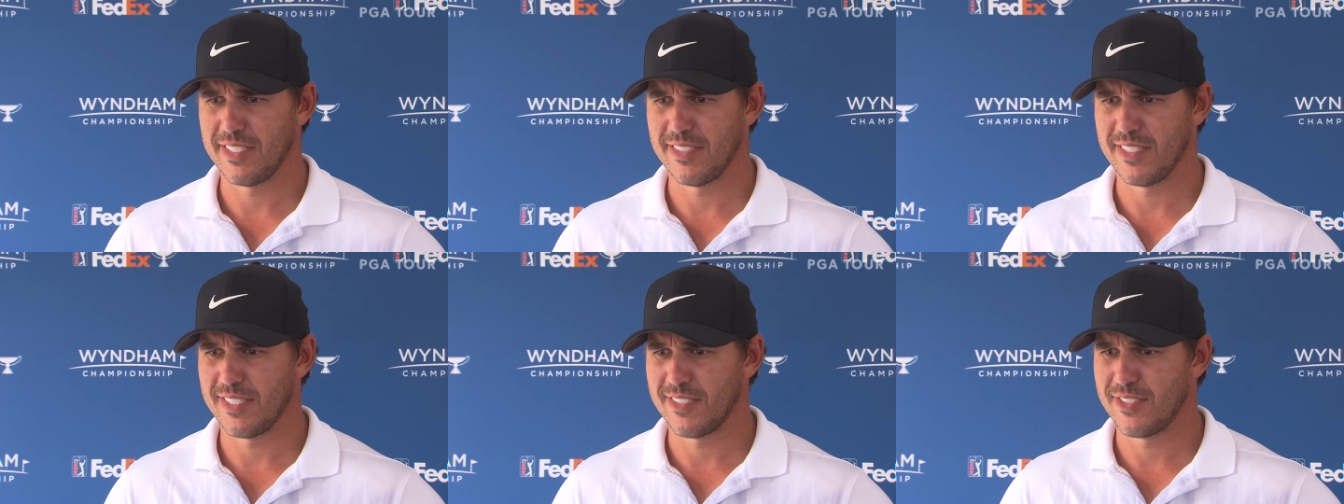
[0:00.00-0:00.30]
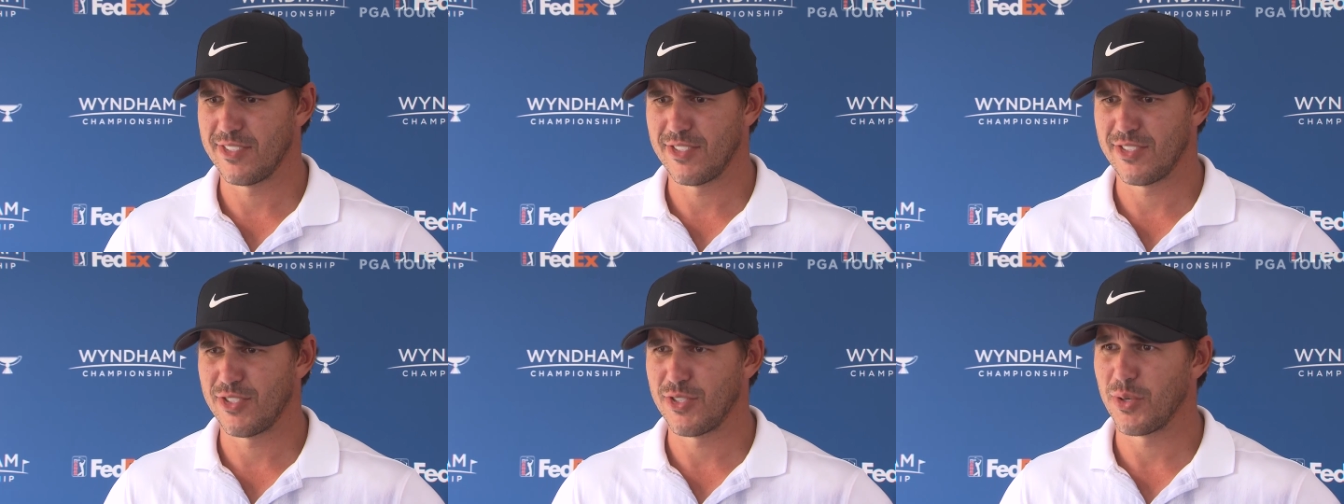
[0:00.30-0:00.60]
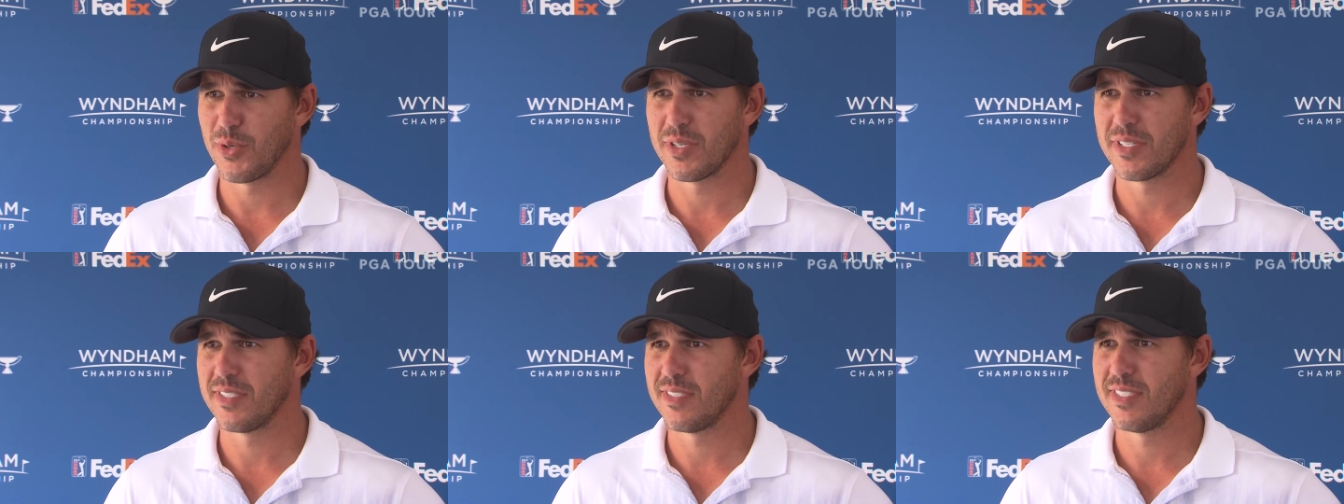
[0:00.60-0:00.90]
the
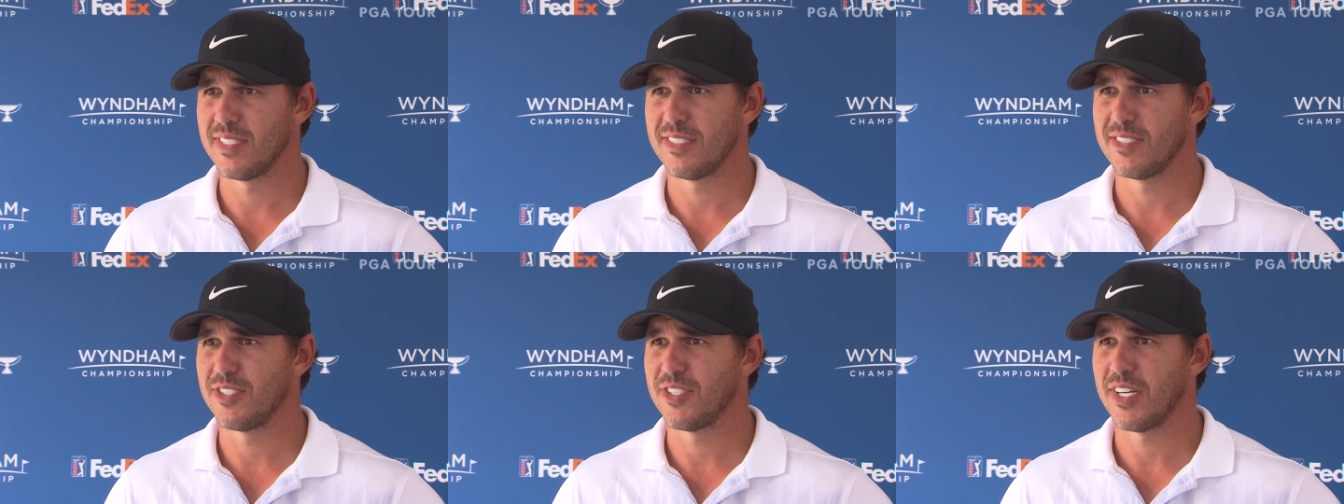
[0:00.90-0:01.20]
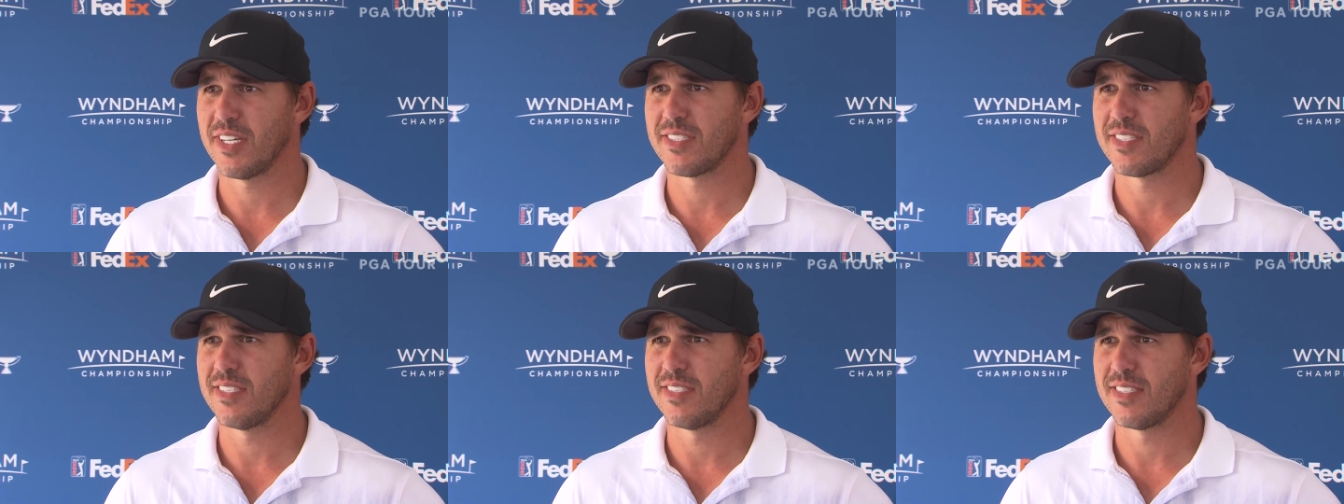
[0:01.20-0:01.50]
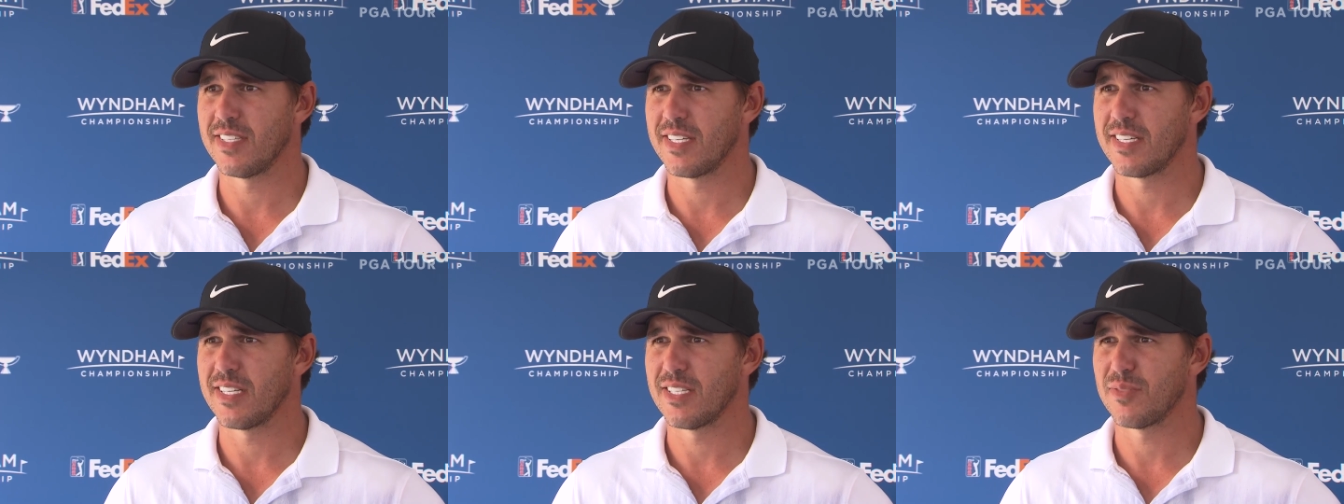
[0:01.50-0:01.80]
Jordan and Justin
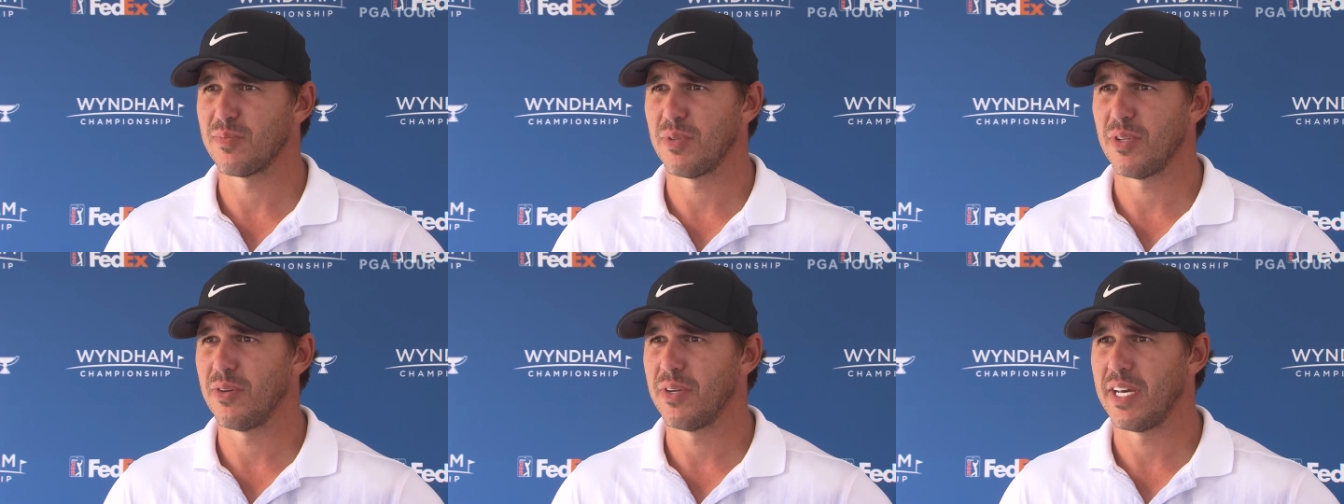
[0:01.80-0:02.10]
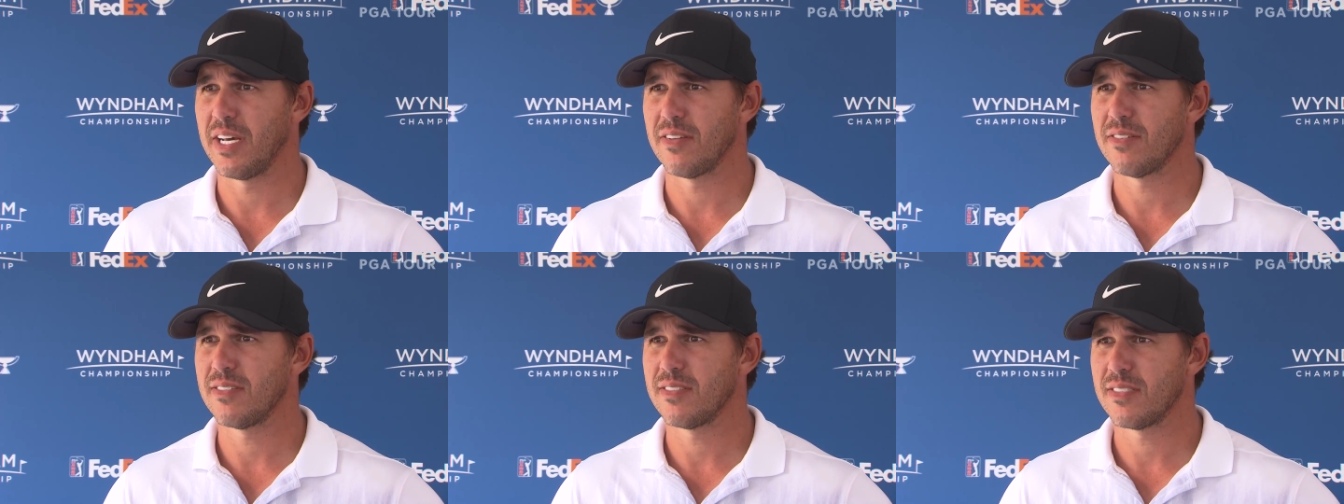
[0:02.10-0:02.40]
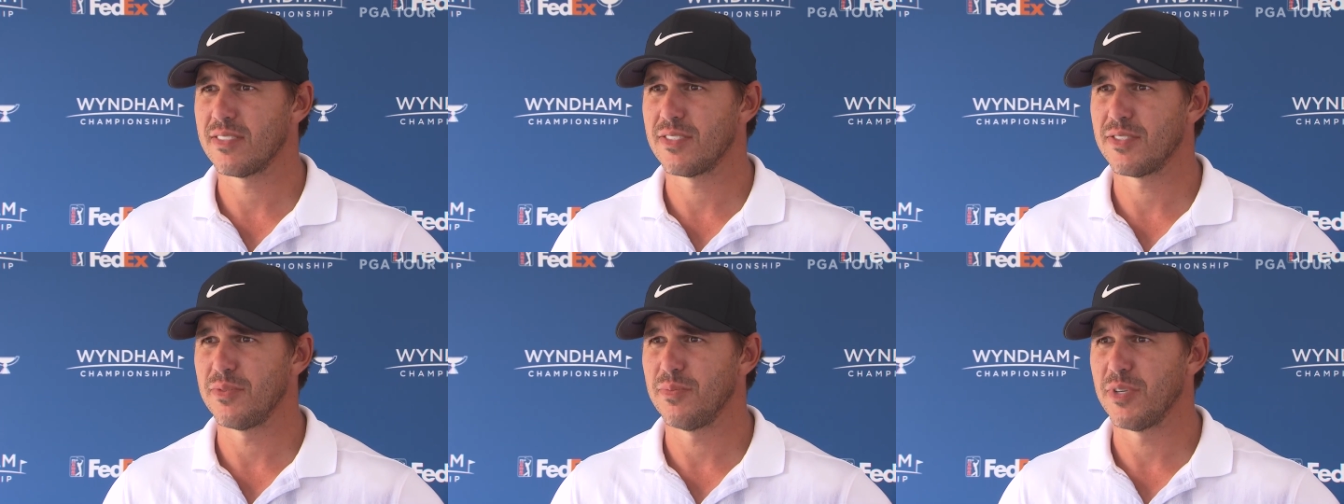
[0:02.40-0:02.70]
thing gets blown out
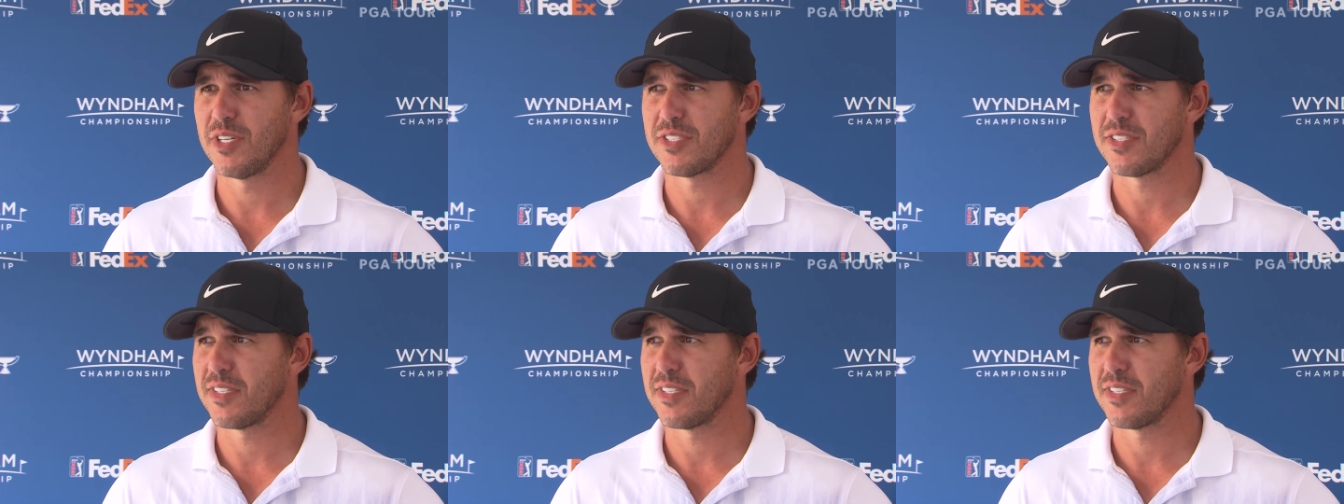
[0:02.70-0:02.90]
too much.